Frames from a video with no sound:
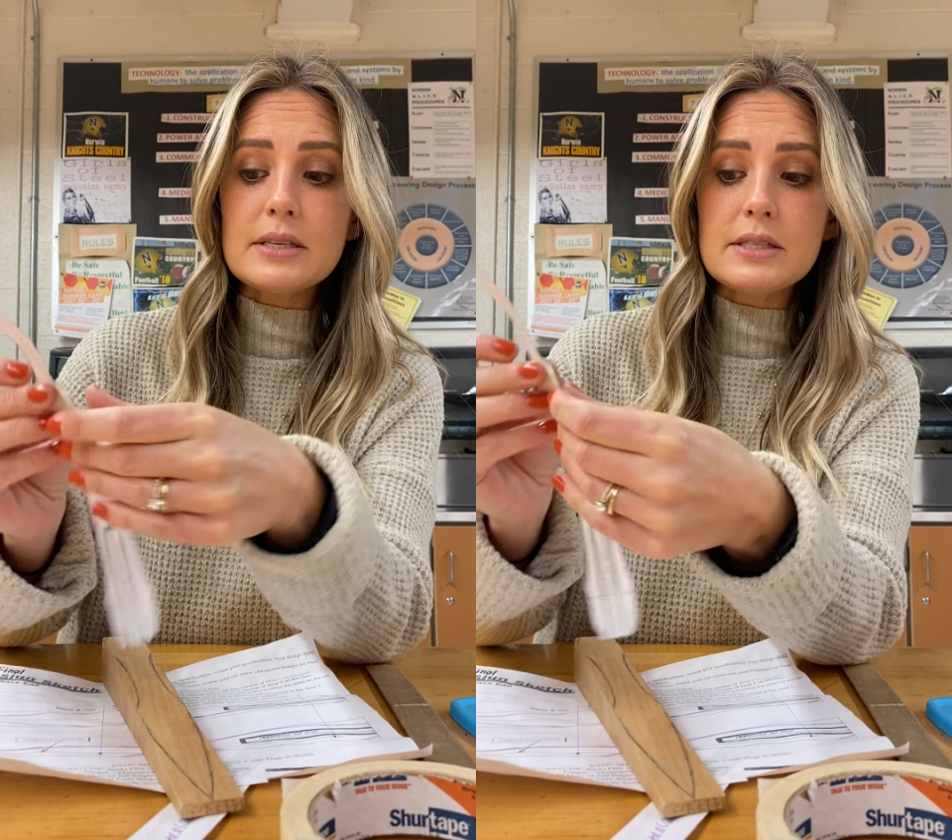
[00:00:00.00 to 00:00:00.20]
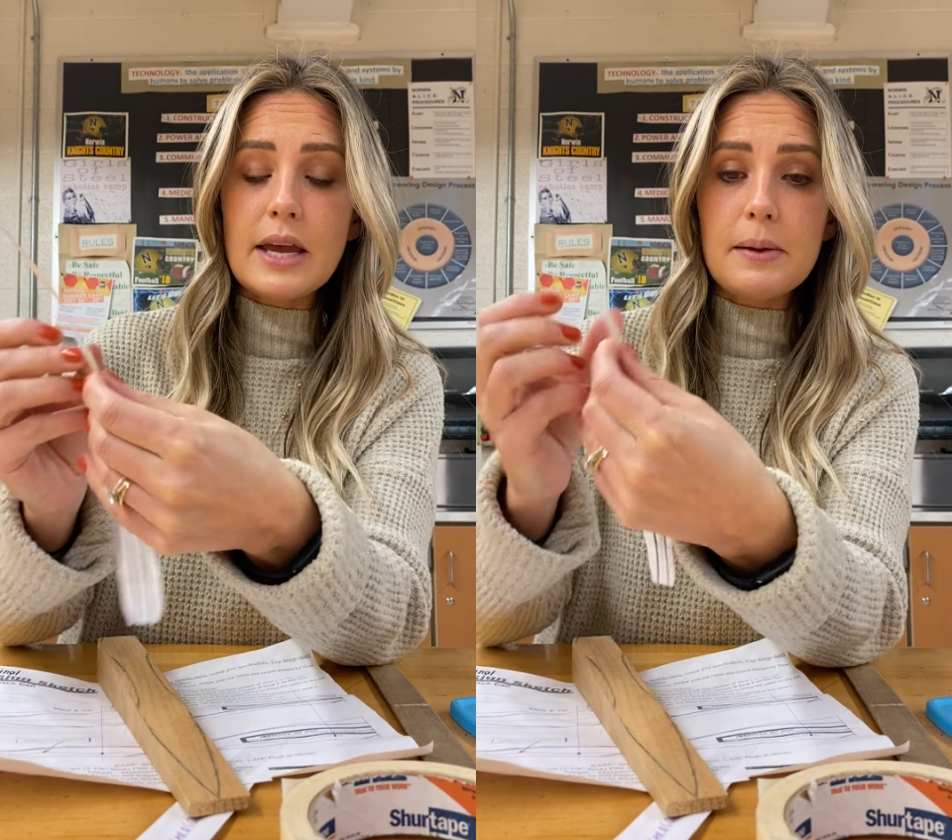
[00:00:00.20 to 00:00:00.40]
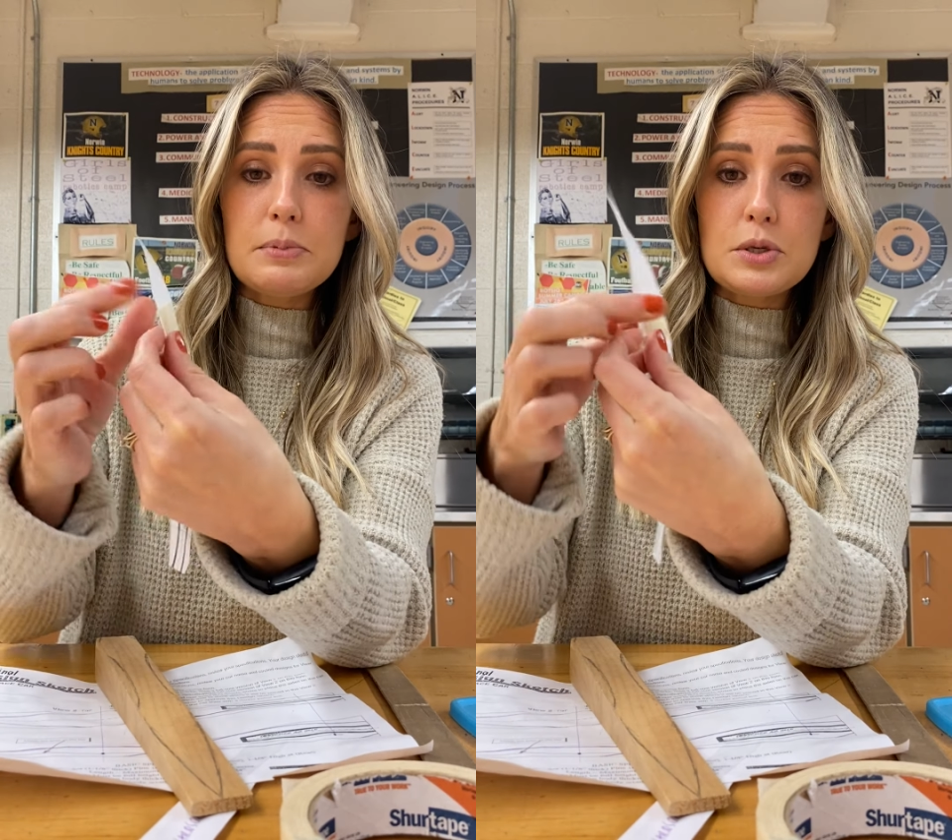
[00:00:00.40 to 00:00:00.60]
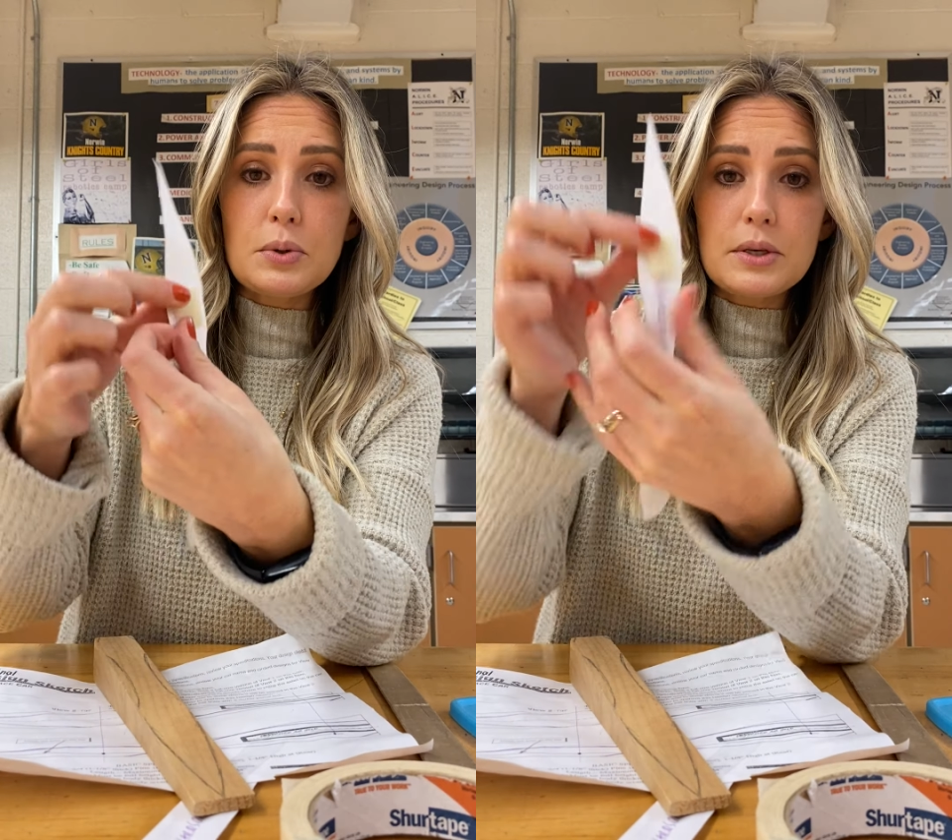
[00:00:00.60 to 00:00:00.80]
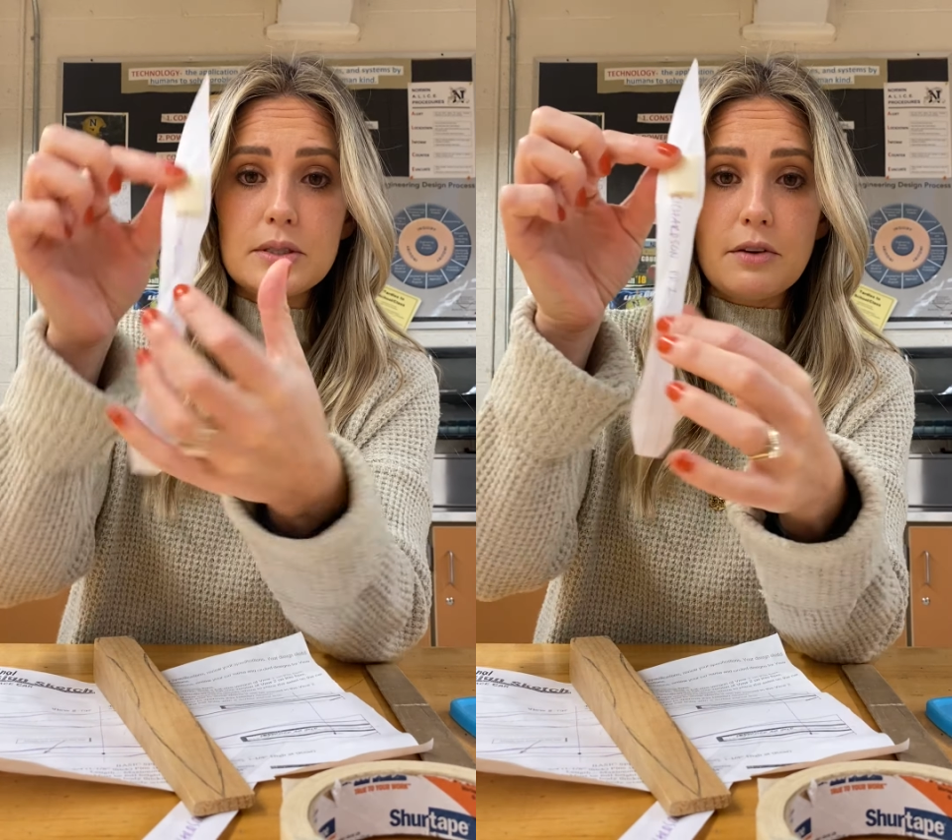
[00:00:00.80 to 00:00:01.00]
of tape
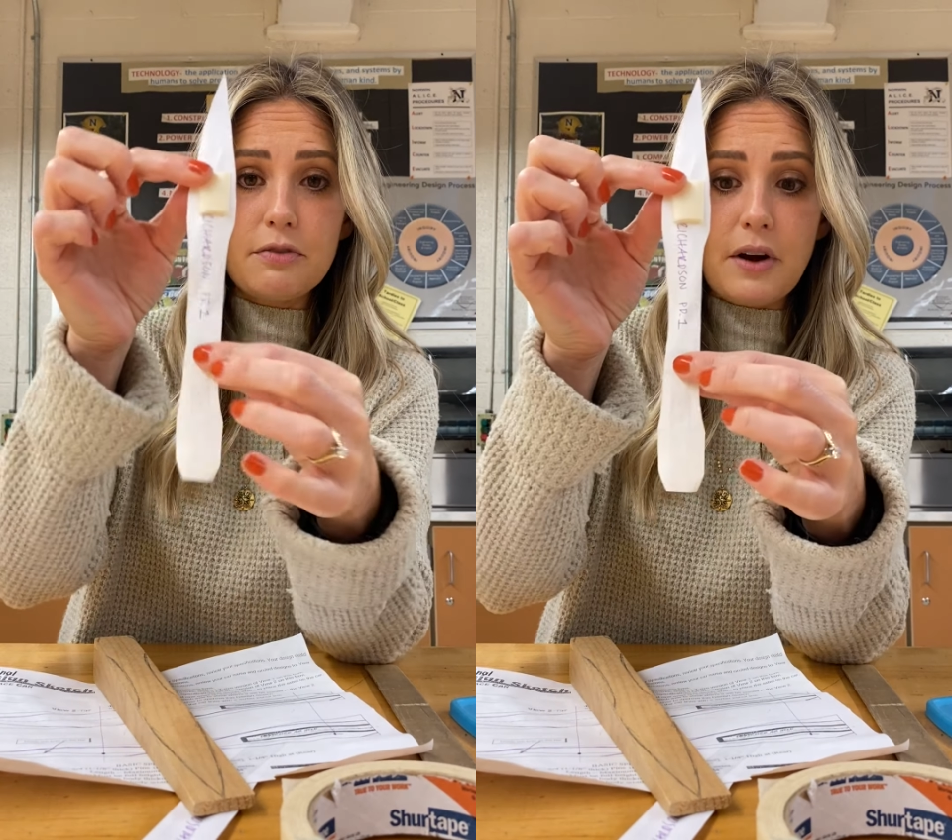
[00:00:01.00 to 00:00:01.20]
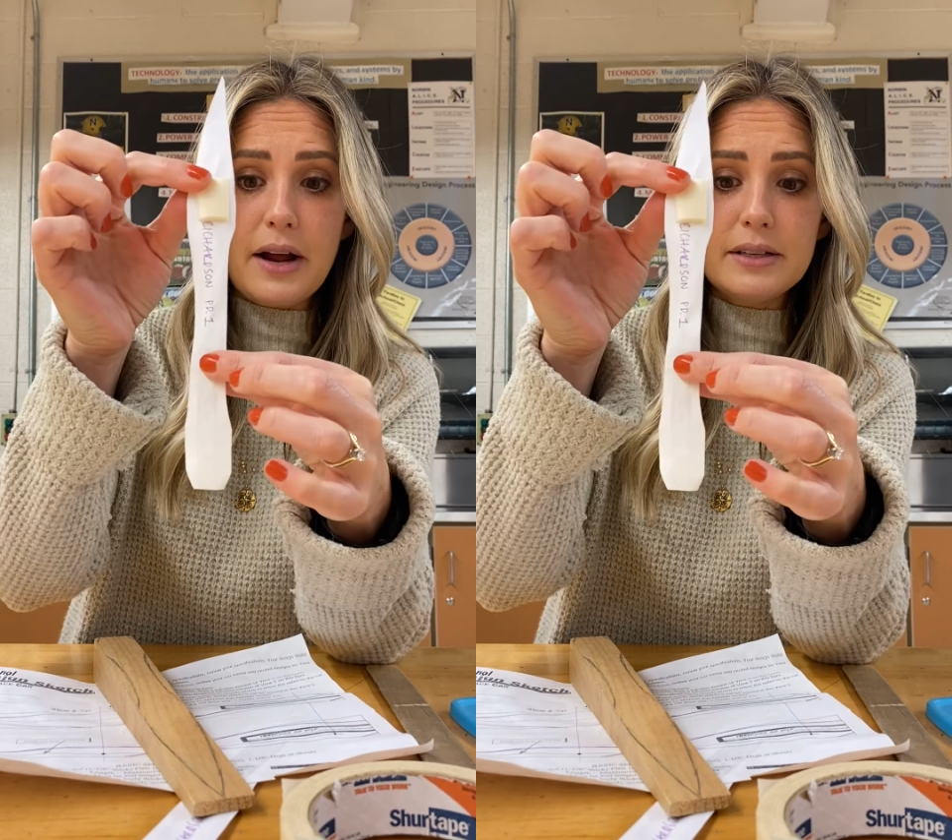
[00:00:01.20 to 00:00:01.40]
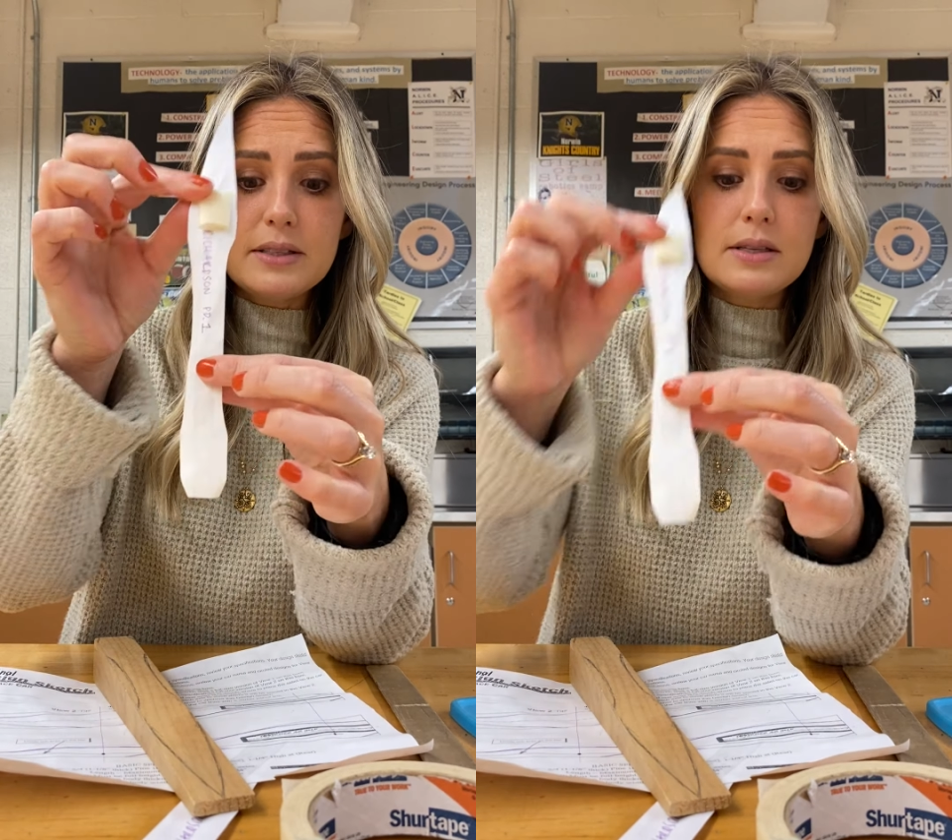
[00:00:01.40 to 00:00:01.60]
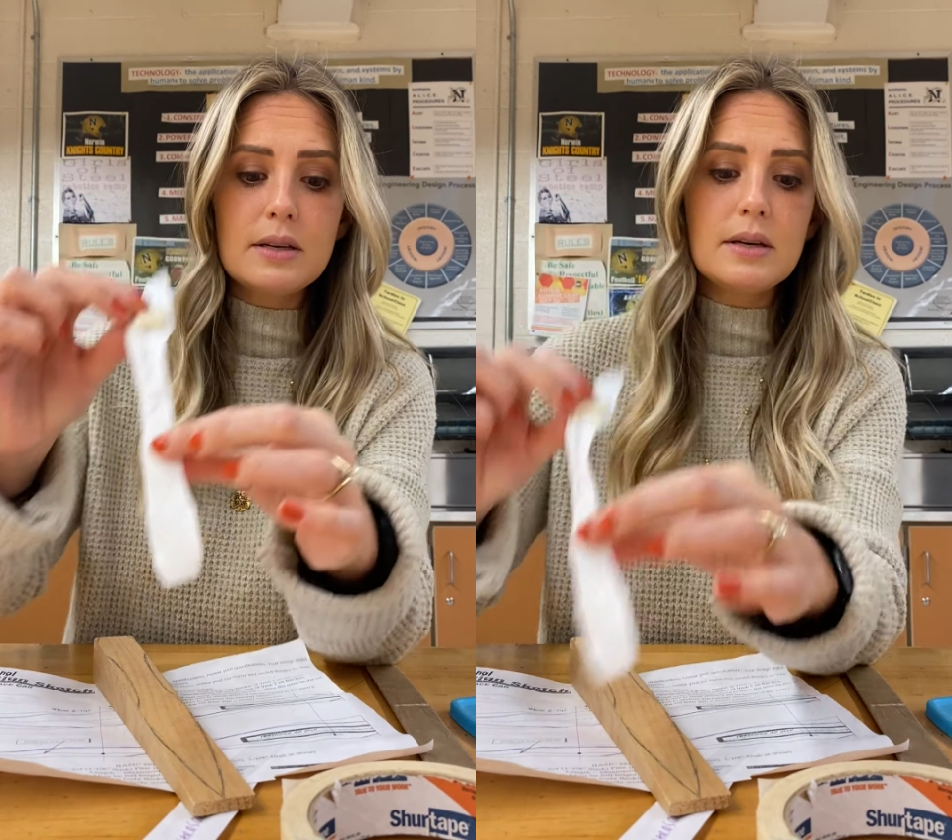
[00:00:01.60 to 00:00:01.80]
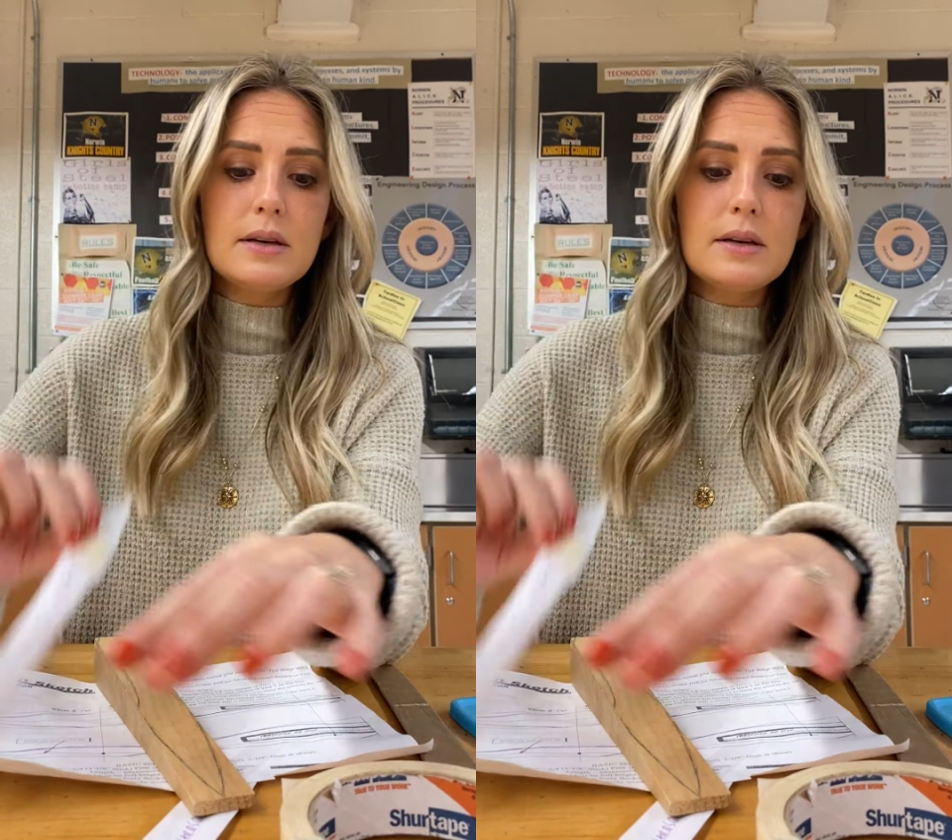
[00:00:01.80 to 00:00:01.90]
towards the front,